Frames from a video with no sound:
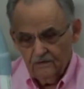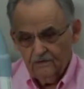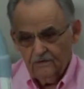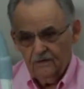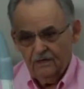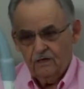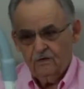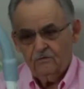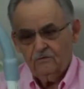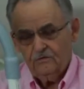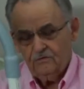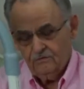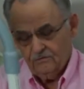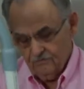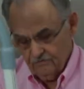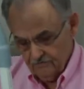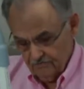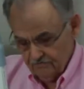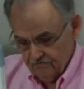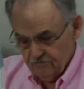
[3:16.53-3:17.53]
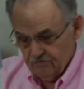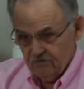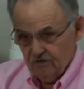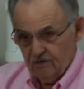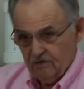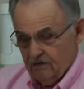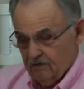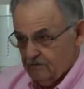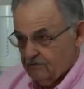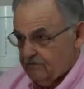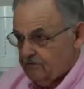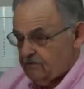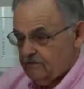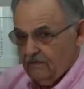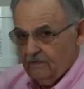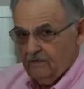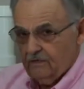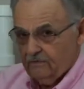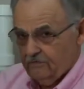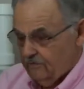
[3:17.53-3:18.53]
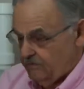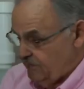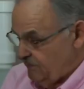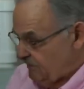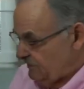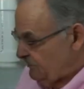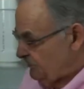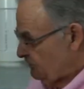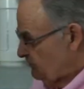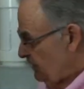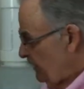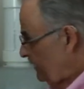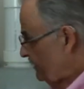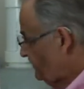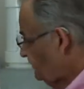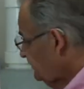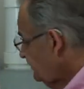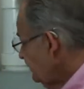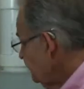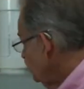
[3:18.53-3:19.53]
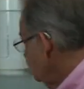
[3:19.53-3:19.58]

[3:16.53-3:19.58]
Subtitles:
Now, this is on our standard extractor.